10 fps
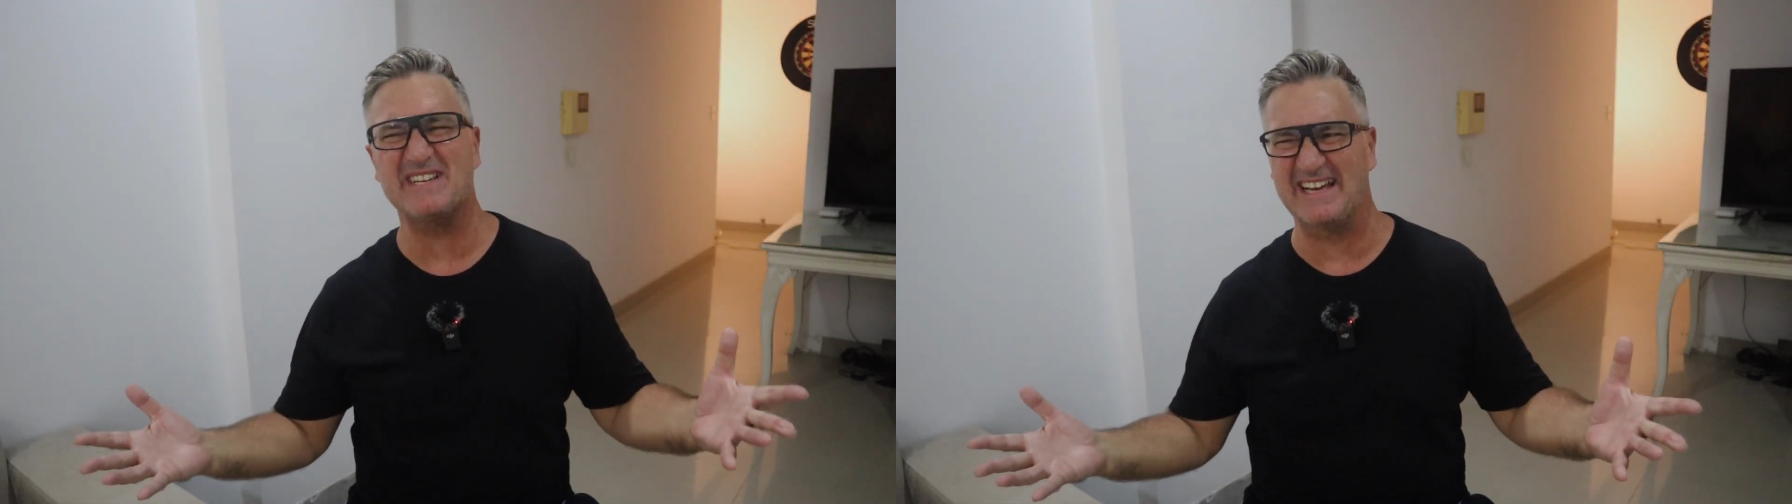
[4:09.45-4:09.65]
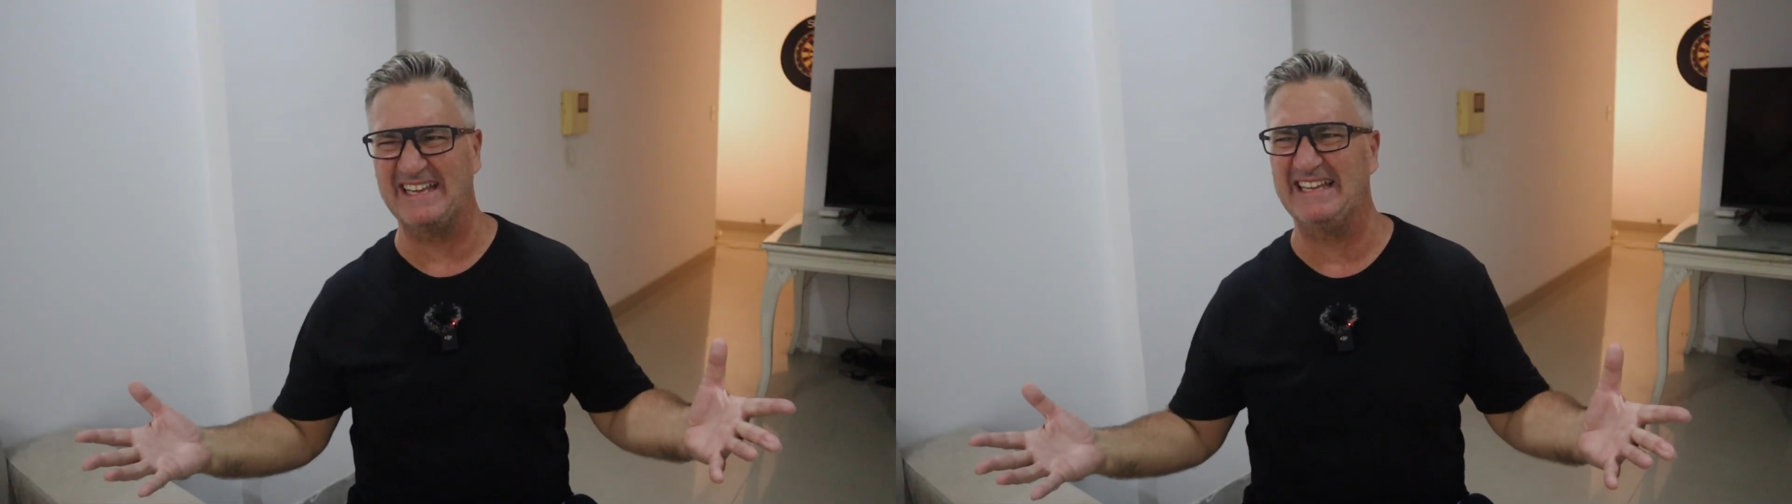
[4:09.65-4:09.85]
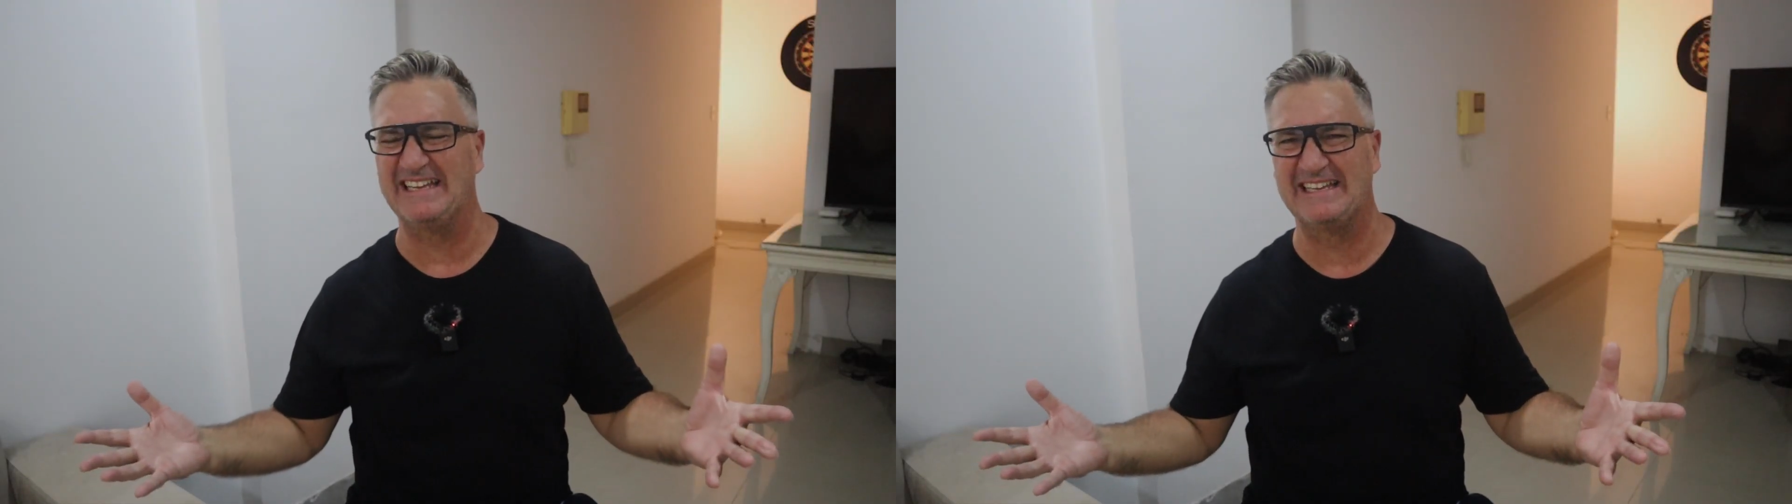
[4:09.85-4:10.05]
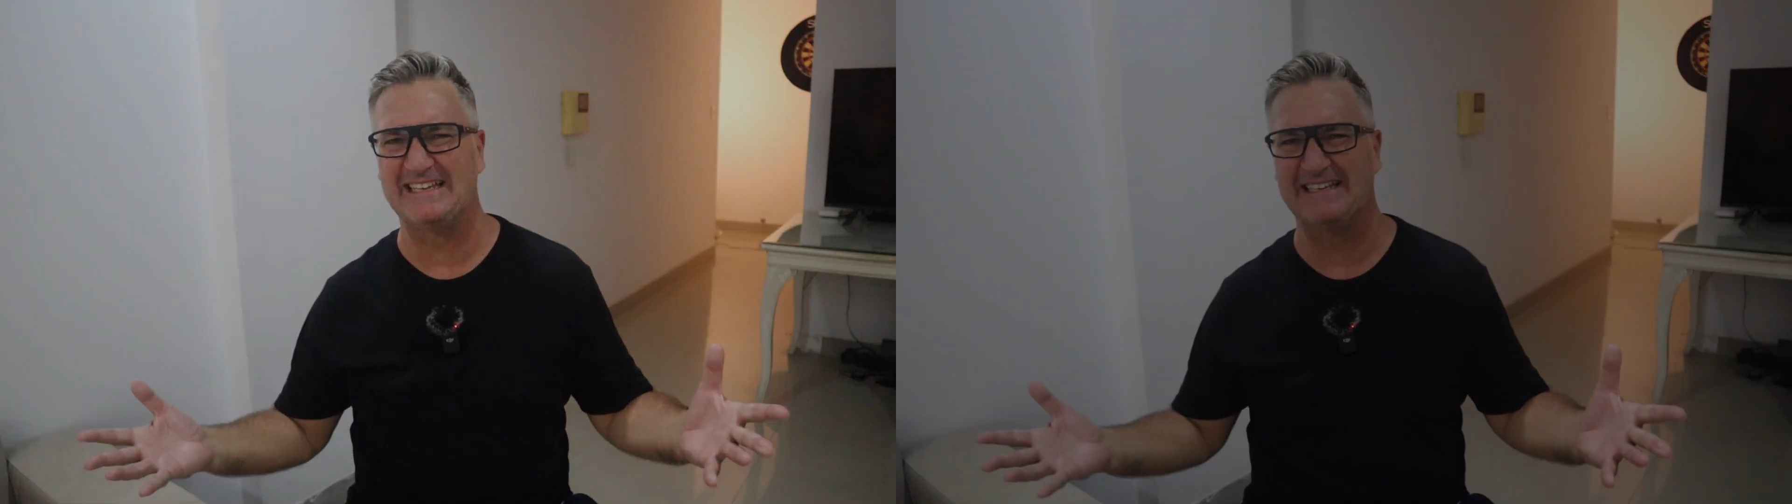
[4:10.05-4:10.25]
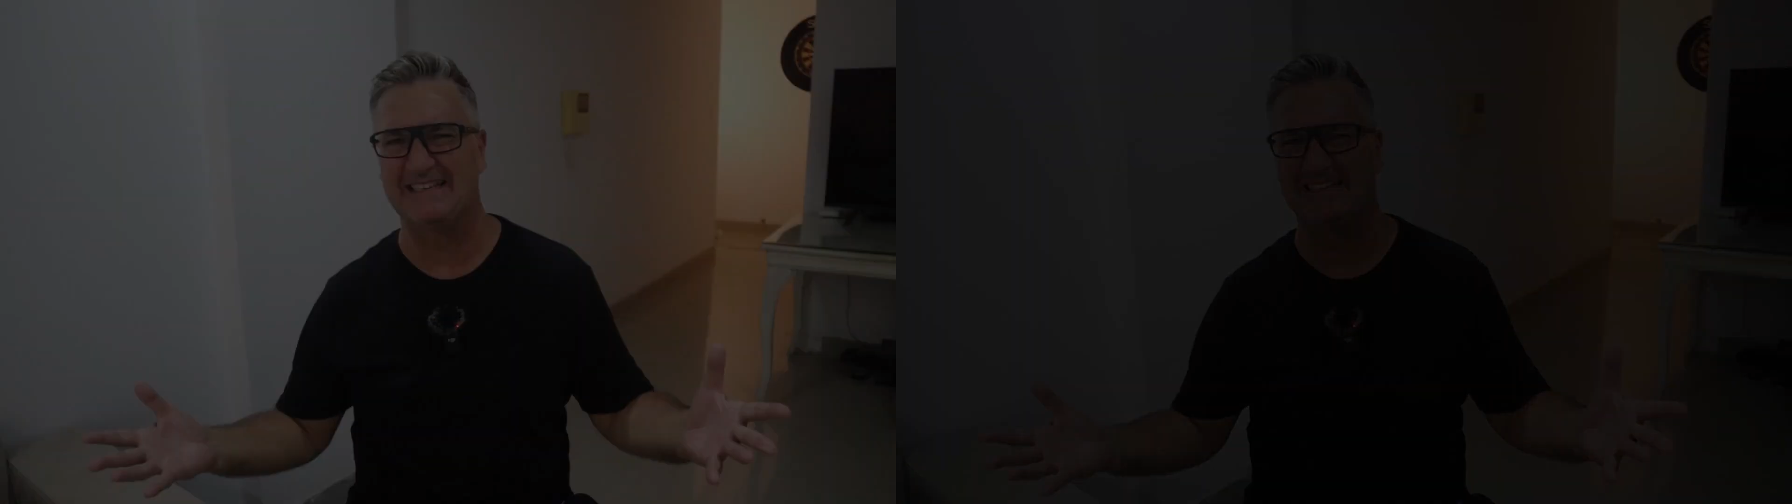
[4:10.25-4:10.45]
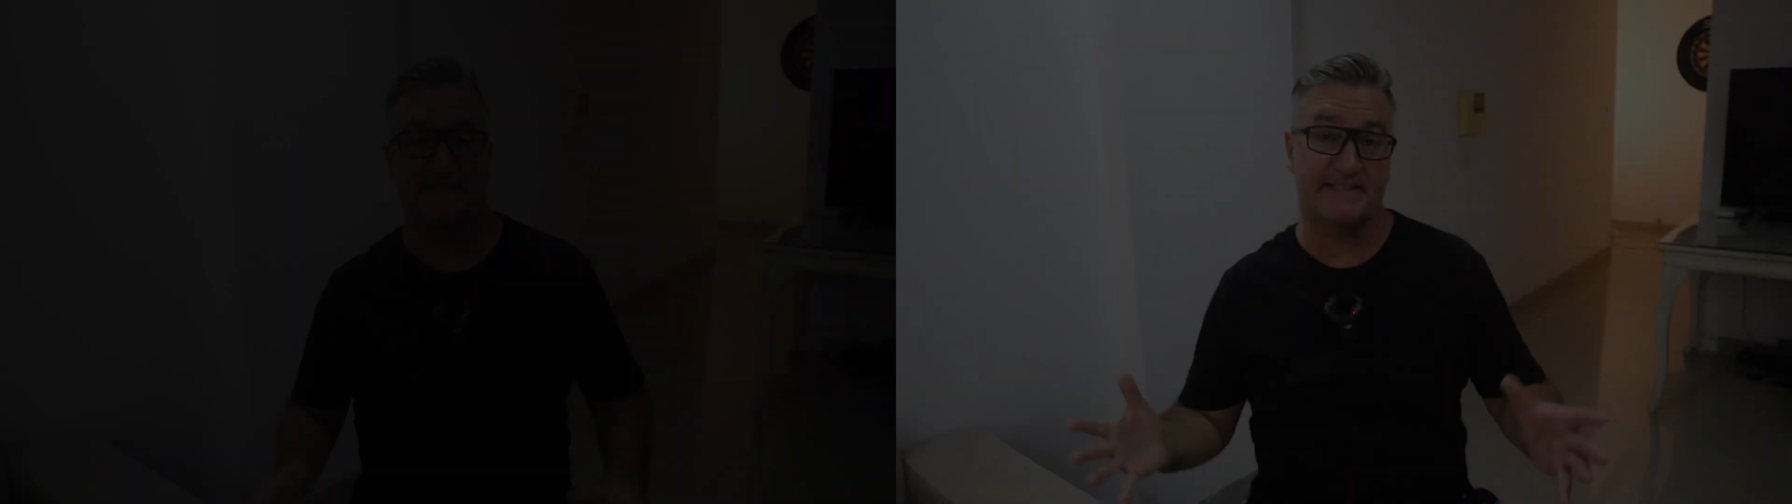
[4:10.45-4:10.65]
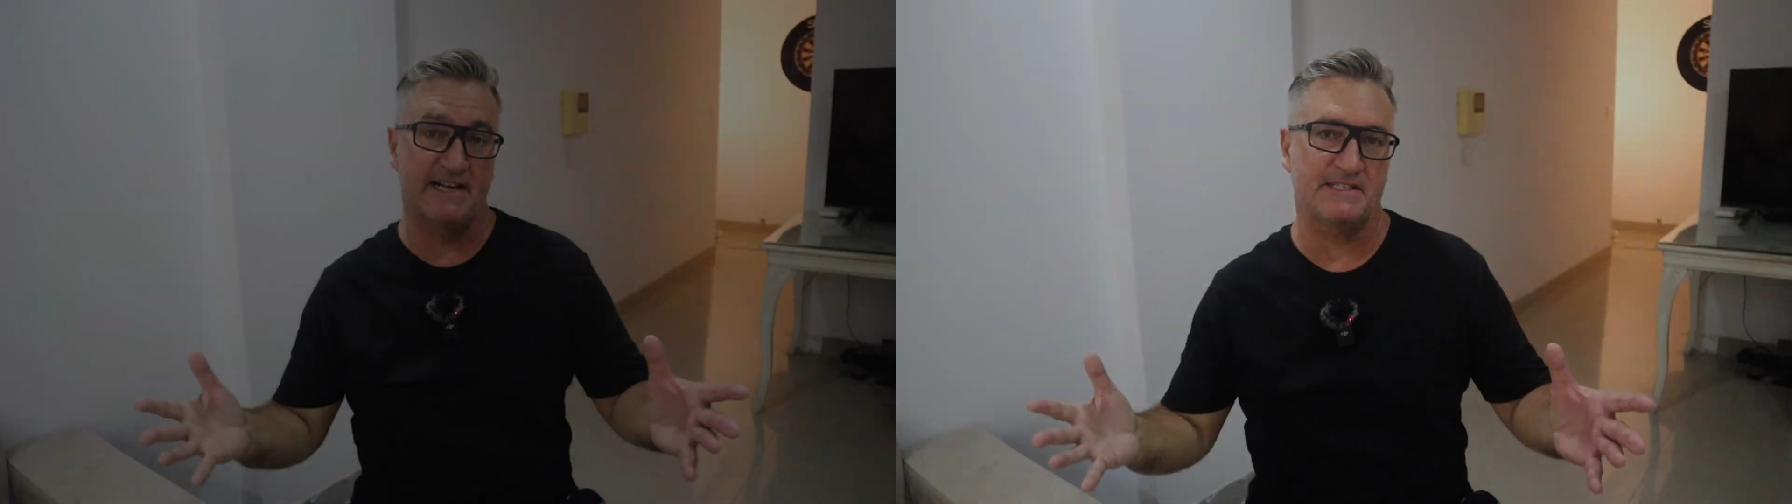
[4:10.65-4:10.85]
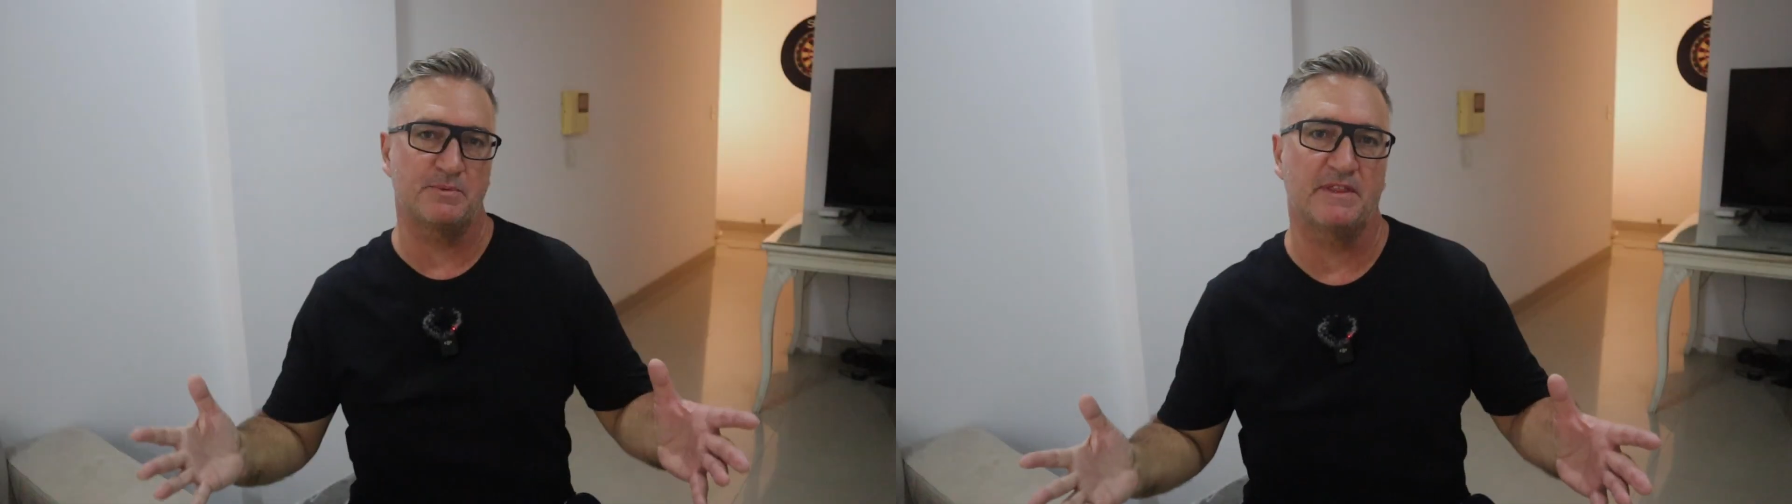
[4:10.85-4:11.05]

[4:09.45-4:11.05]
day. That starts